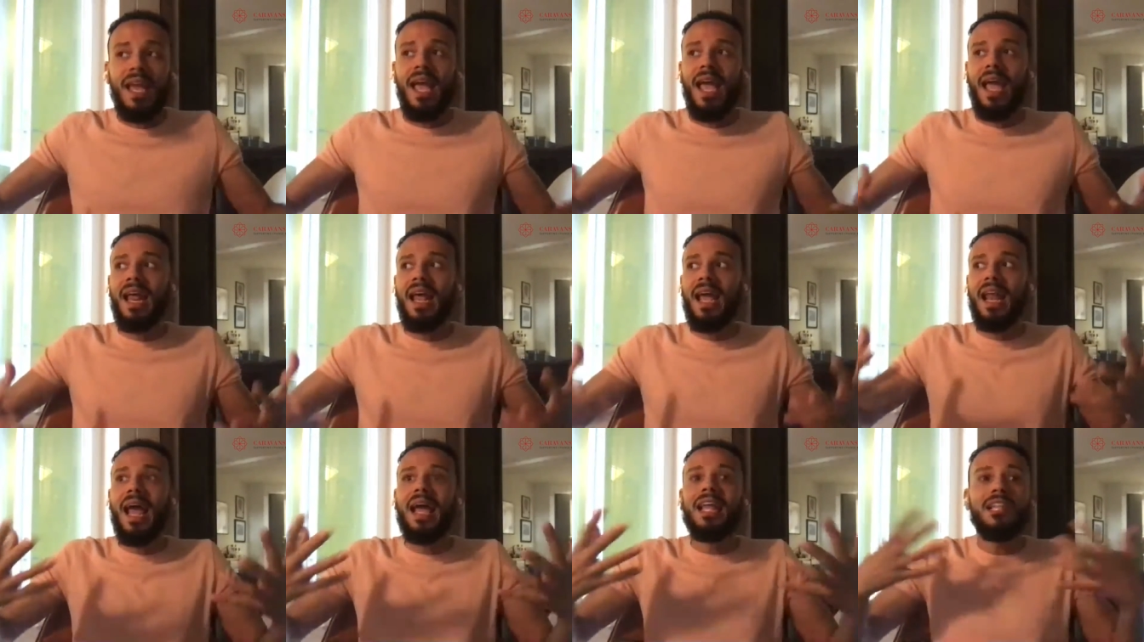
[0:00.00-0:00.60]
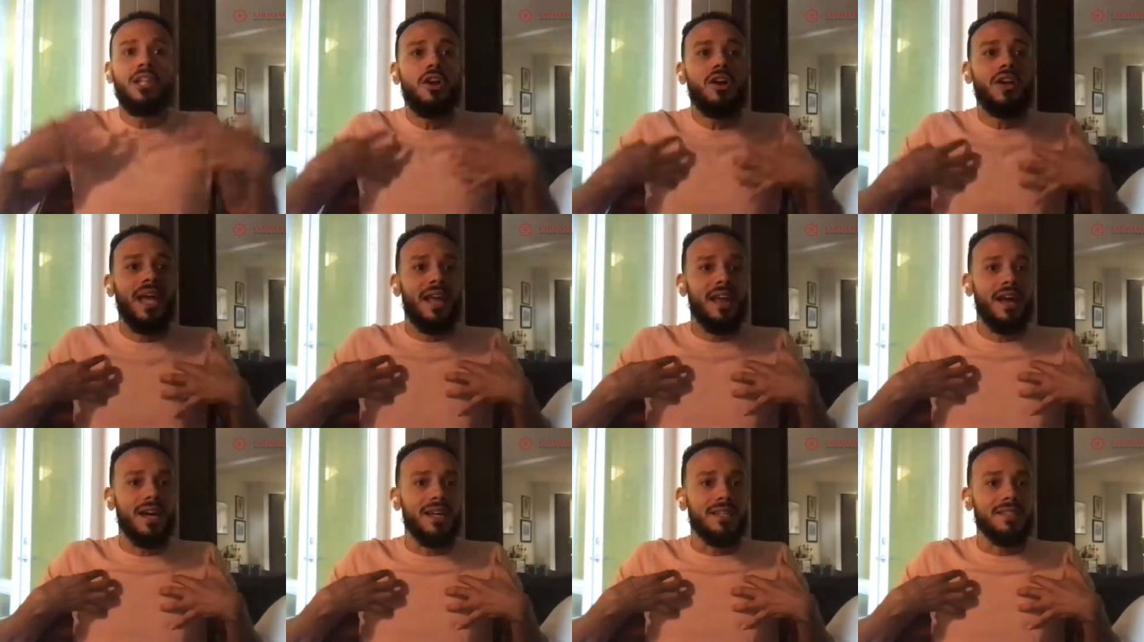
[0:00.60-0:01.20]
And I look
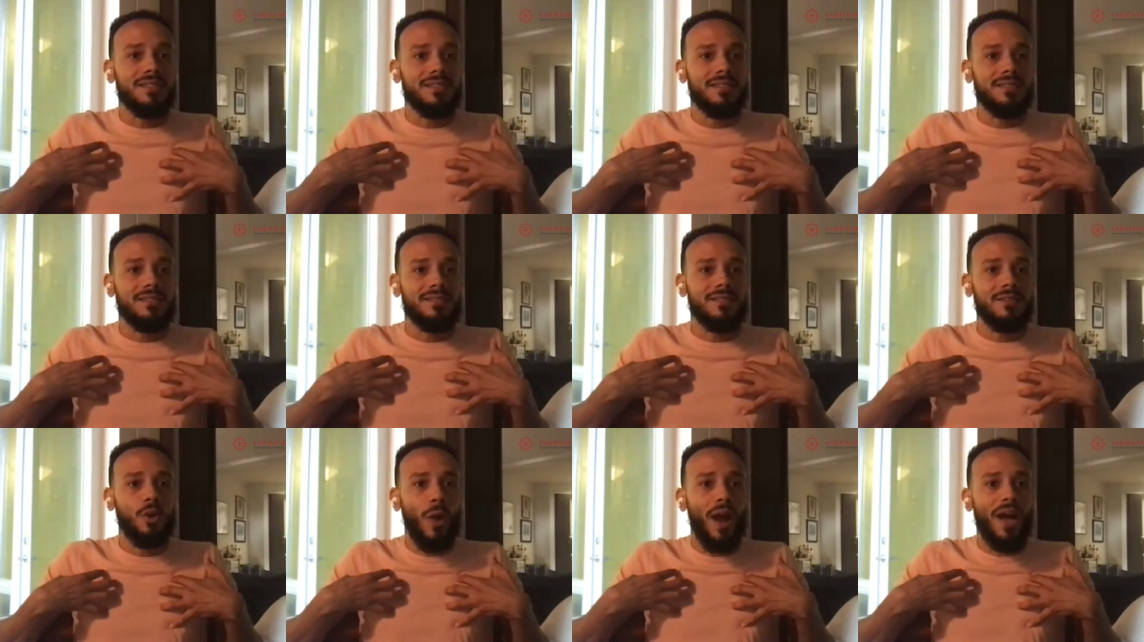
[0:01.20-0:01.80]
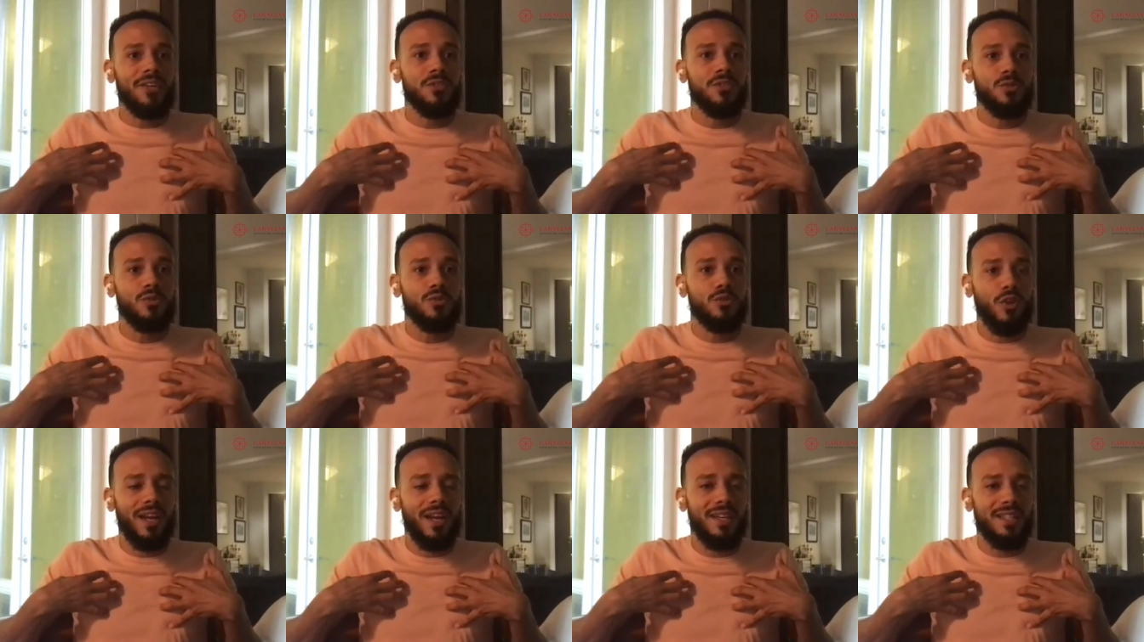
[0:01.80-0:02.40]
at us,
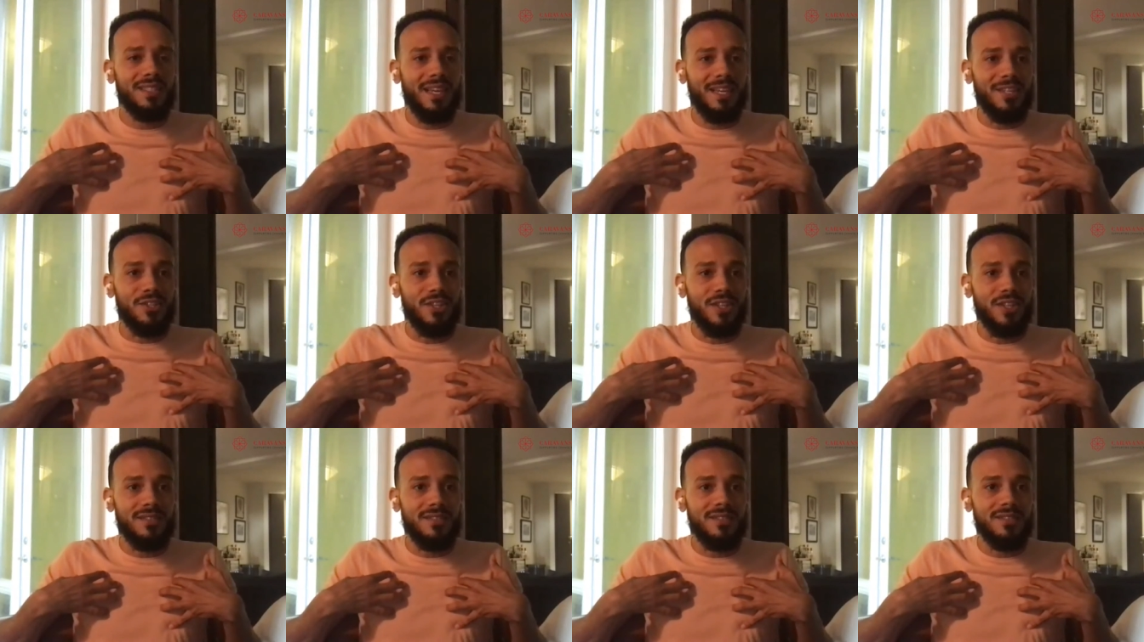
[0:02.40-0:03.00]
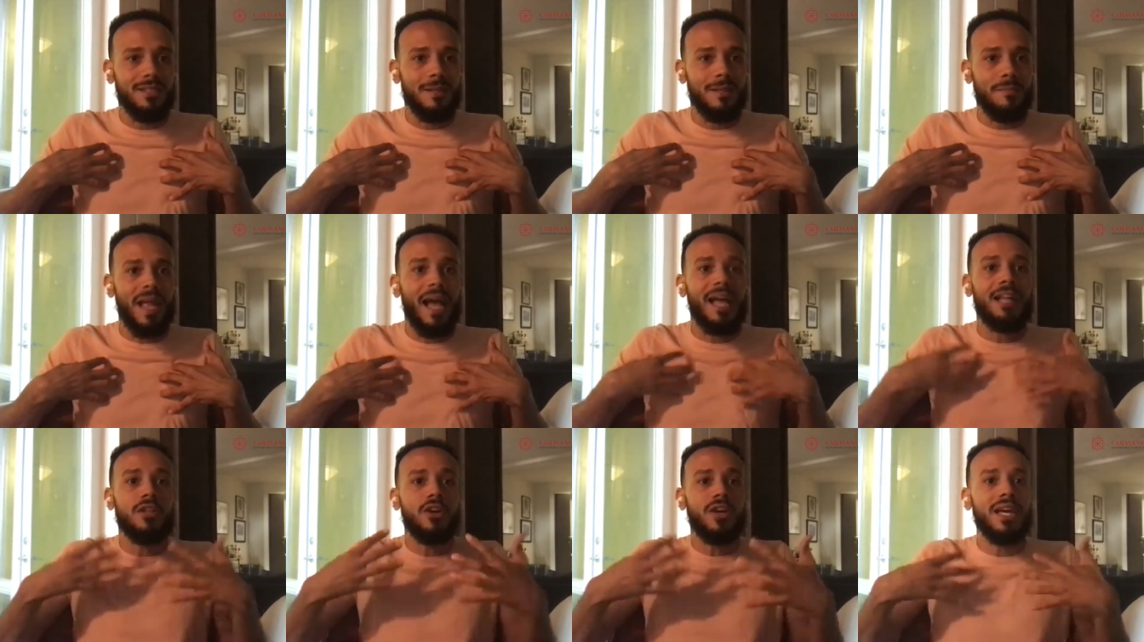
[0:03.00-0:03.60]
grassroots organizations,
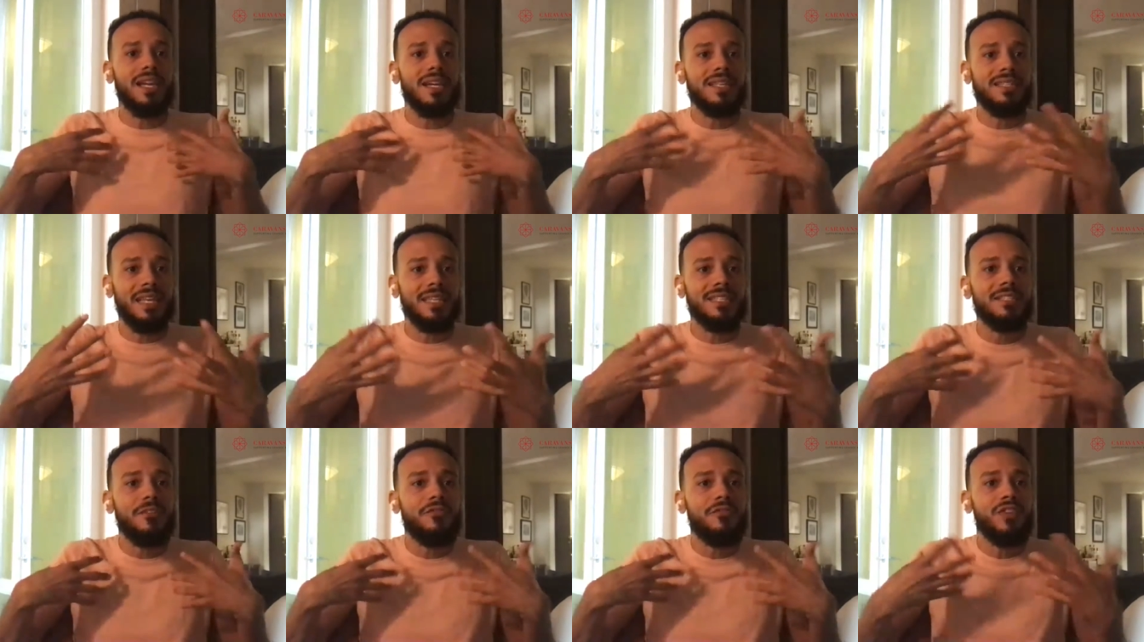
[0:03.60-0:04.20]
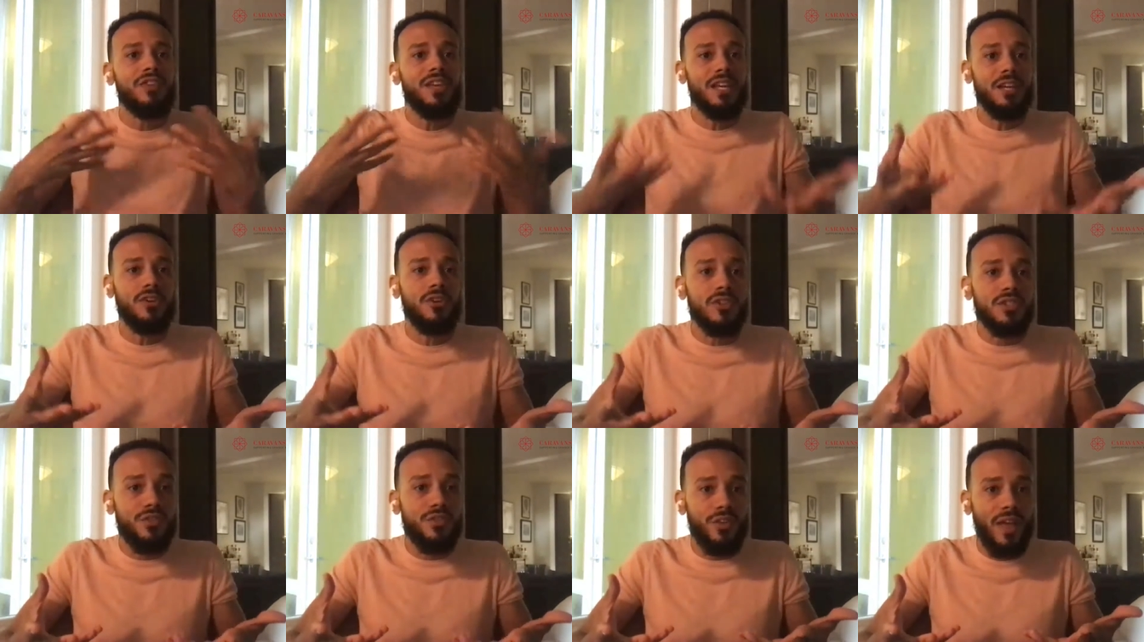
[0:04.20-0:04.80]
I look at us as the
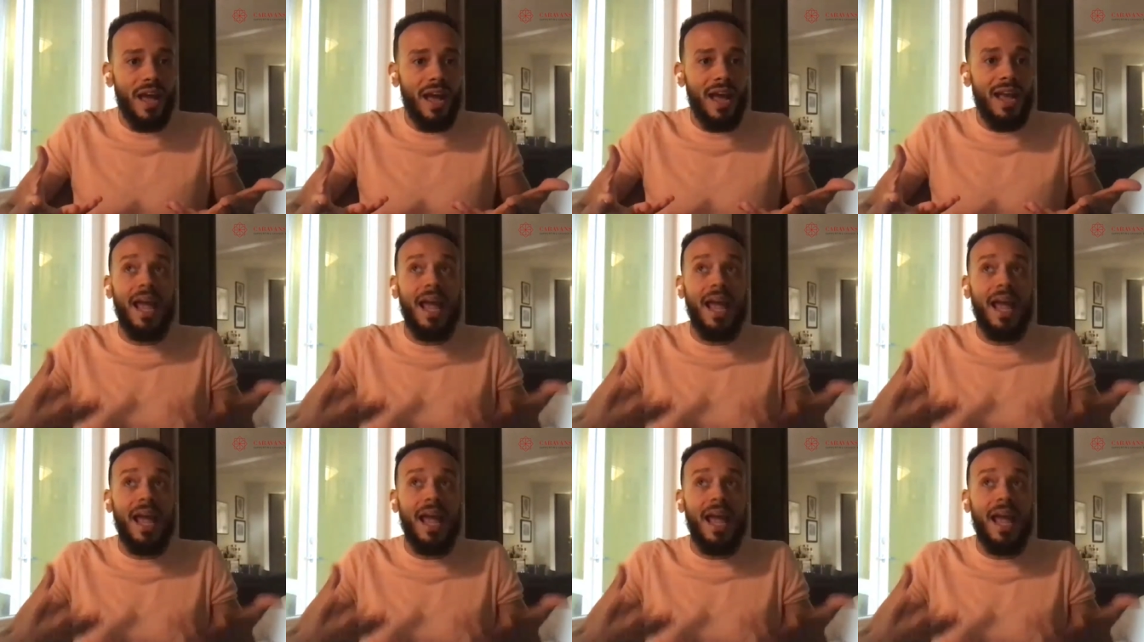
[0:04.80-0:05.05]
vehicles for that.